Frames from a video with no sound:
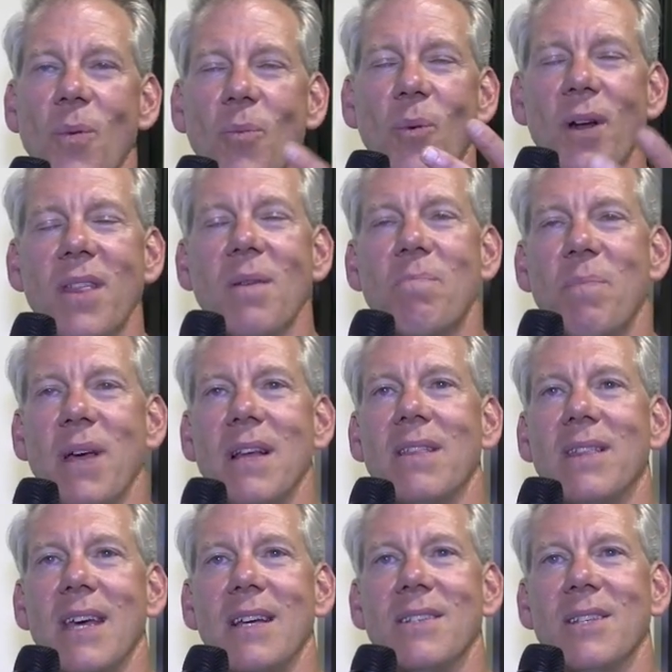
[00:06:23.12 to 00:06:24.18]
one of the big
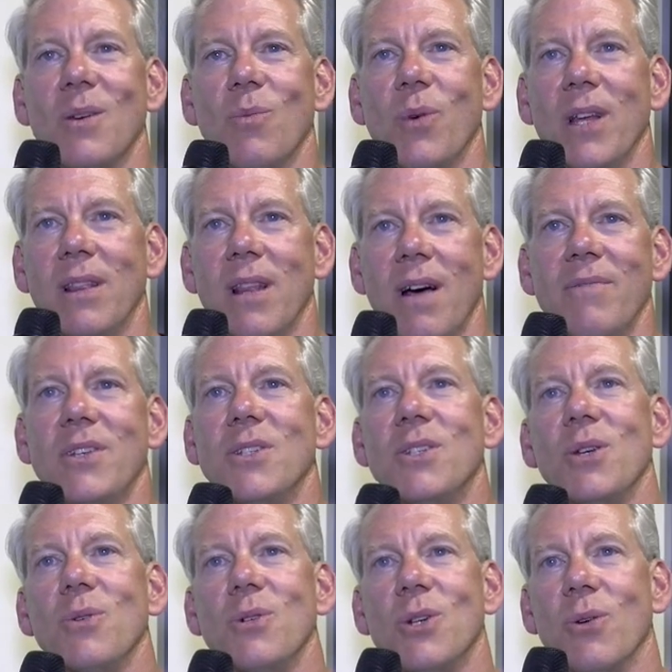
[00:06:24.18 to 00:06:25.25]
things that we love to
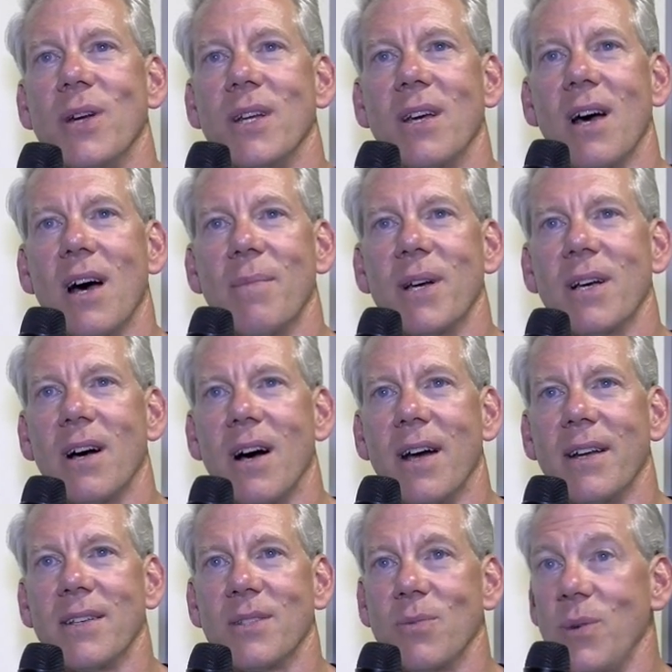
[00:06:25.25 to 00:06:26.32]
do during
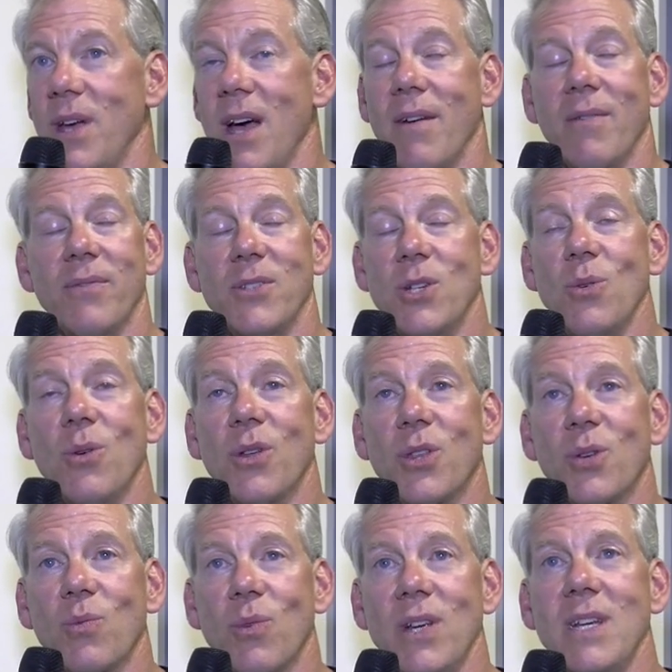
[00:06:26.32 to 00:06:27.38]
Comic-Con is we have two or
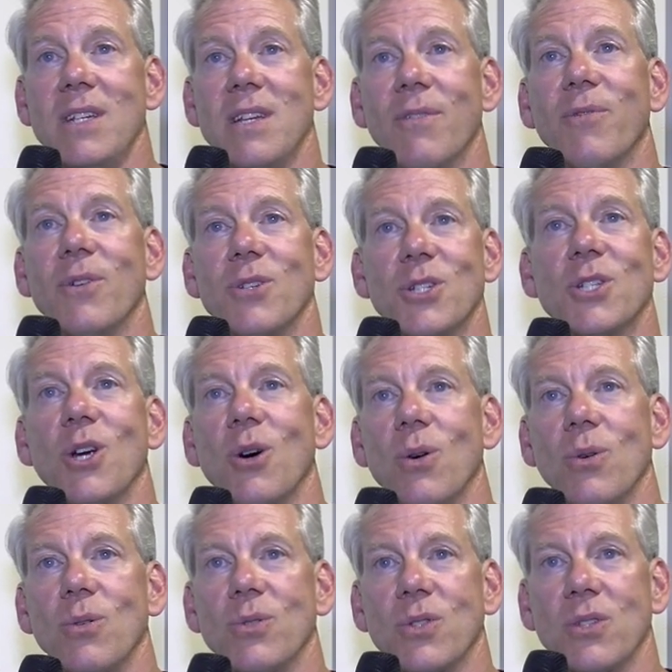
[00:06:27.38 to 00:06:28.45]
three different
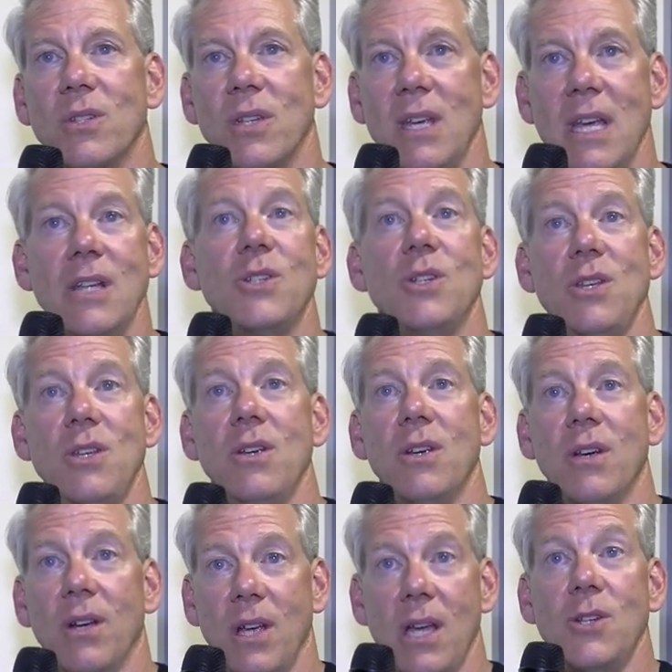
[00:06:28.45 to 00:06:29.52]
shows
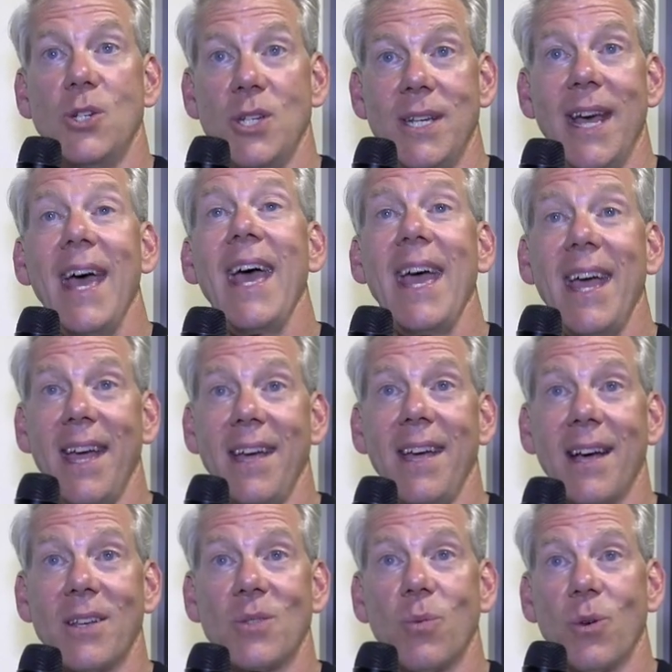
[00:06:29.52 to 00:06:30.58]
each day
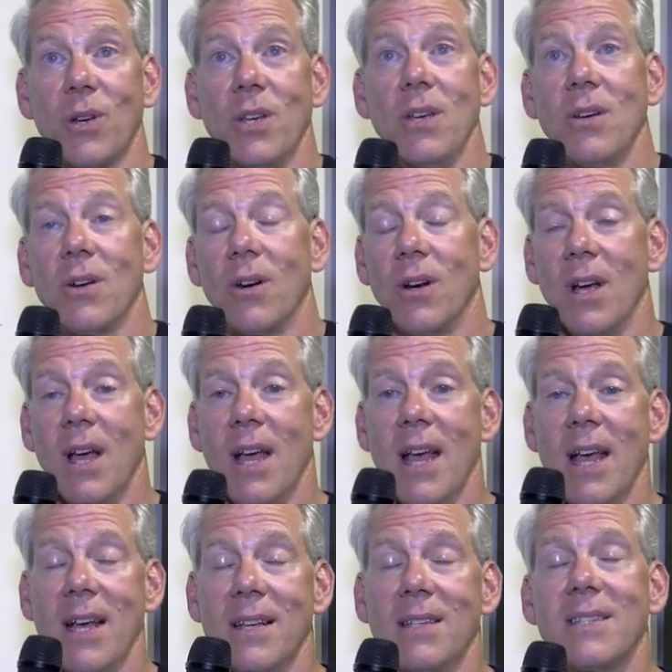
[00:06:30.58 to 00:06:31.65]
as we're here,
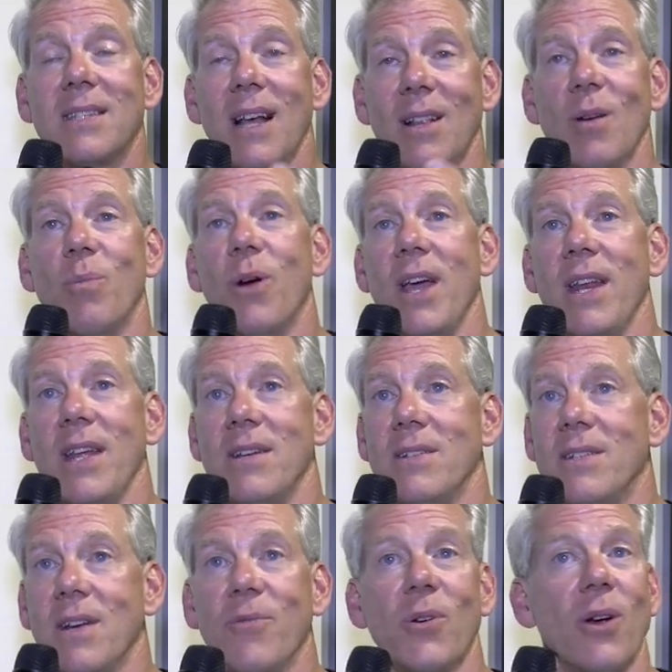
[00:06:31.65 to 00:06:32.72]
celebrating
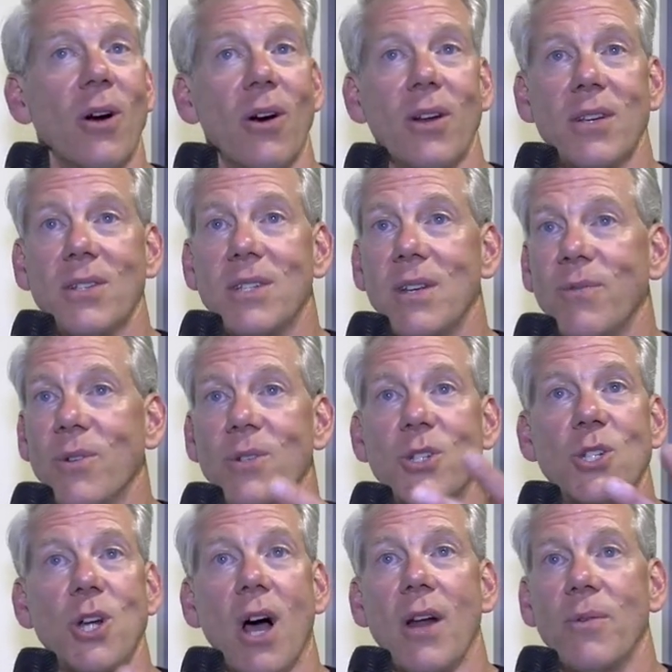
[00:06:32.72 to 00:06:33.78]
different artists, different
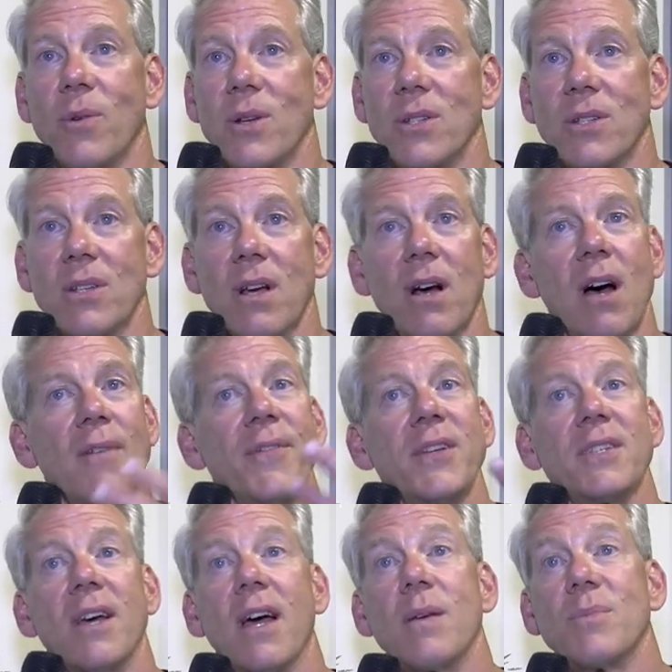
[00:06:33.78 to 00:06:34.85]
genres,
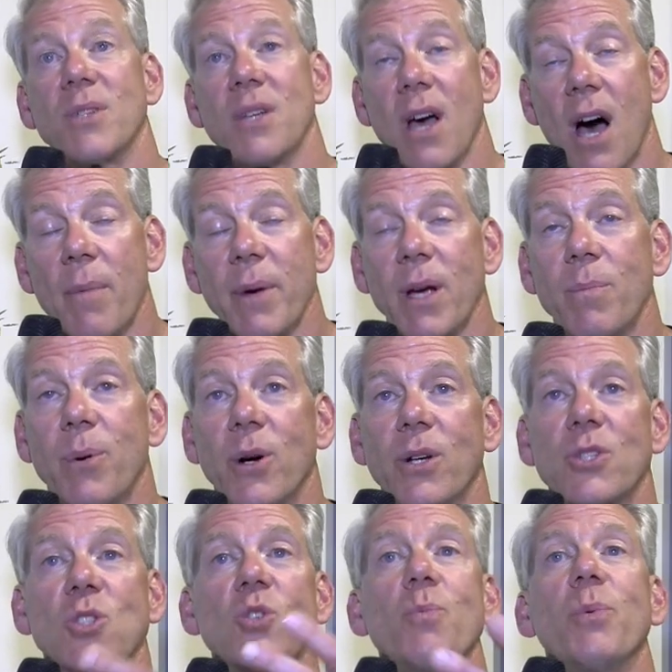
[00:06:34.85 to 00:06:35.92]
oftentimes comic book
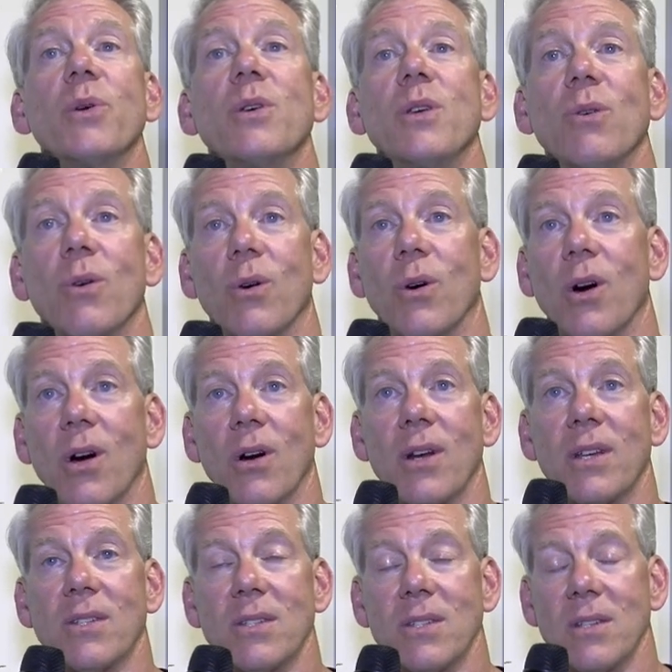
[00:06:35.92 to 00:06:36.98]
superhero
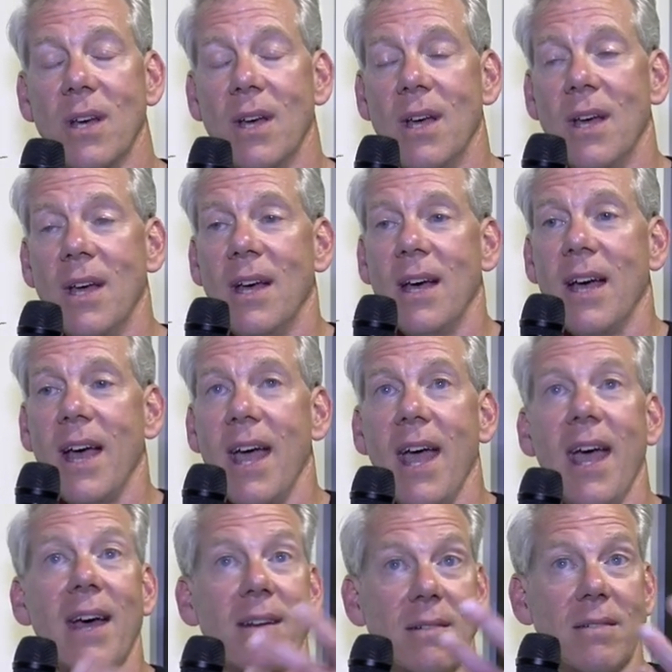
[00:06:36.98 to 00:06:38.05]
artists
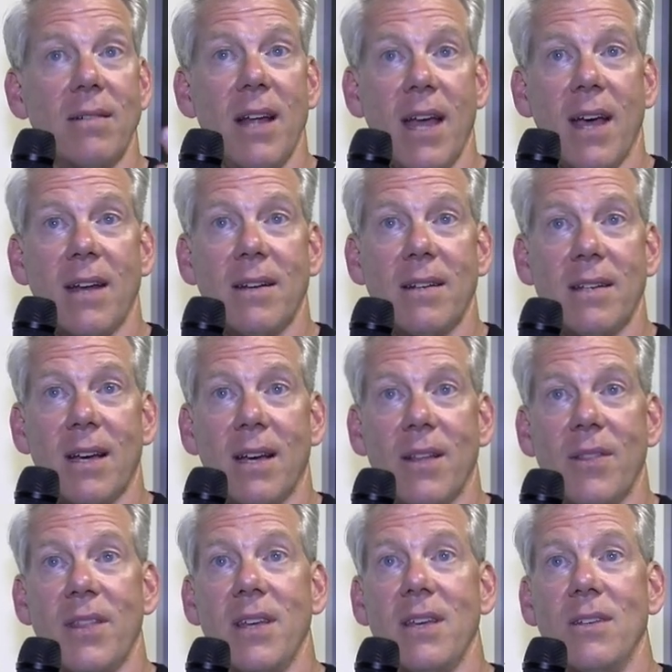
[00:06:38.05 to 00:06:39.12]
and
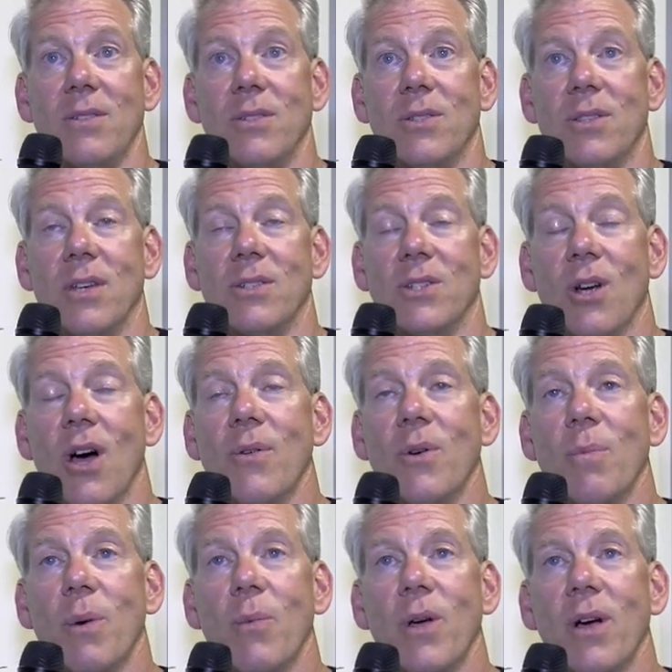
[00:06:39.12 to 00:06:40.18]
the
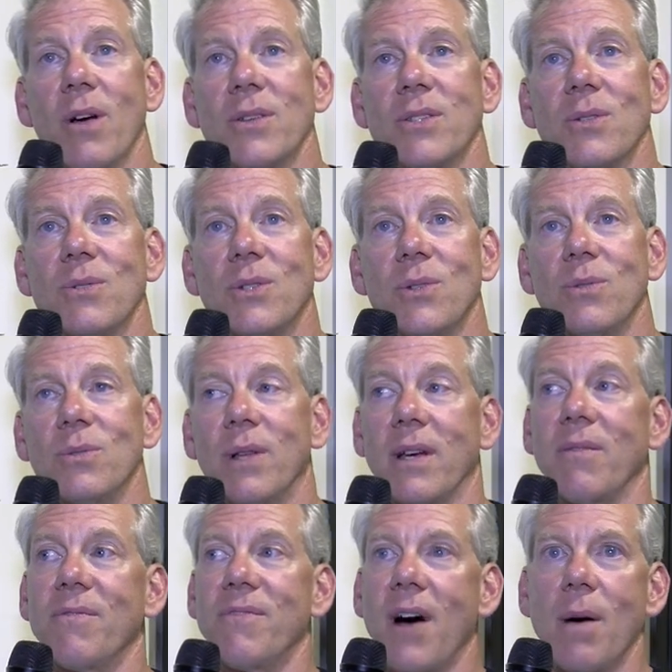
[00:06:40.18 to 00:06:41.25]
genre, but we also do like
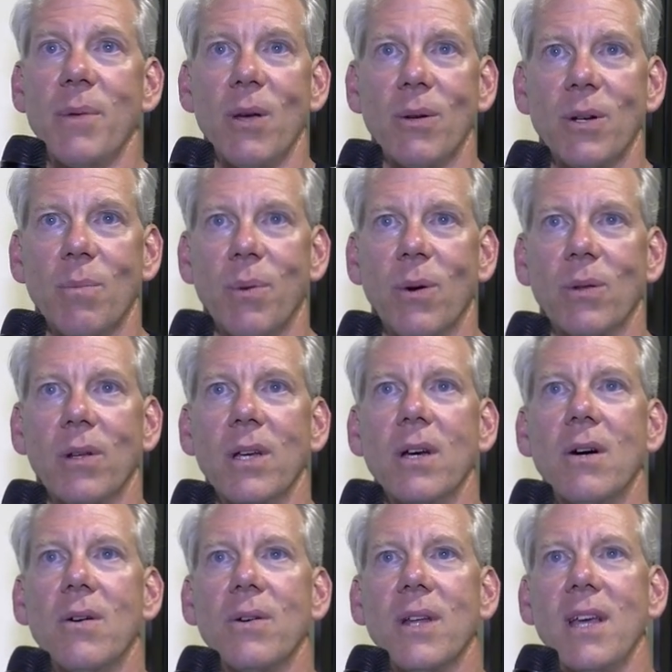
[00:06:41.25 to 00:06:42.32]
Fabio
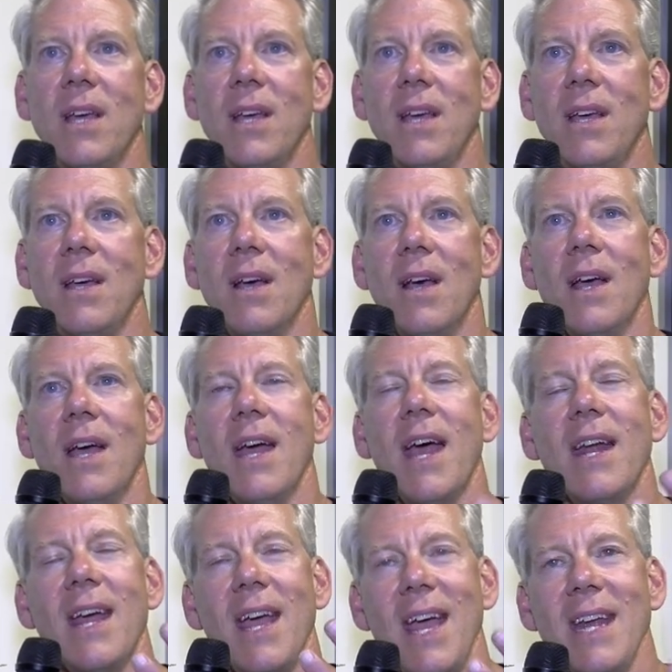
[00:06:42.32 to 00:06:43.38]
Napoleoni
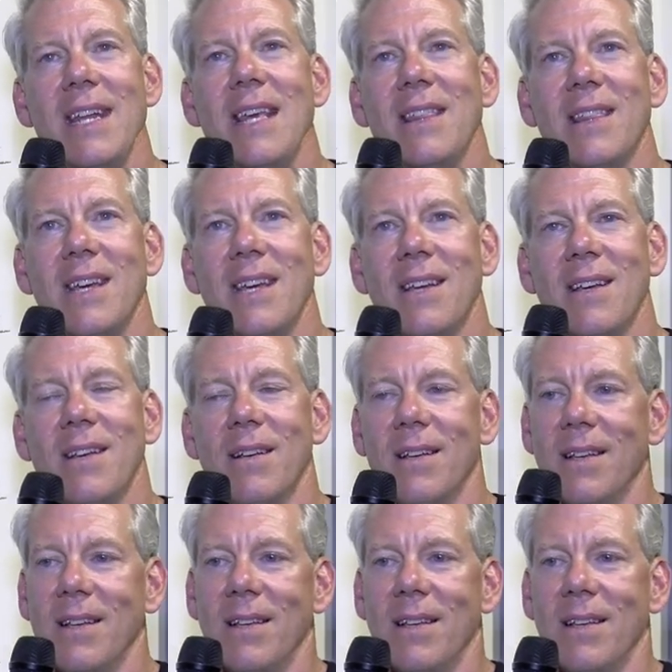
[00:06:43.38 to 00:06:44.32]
and anything.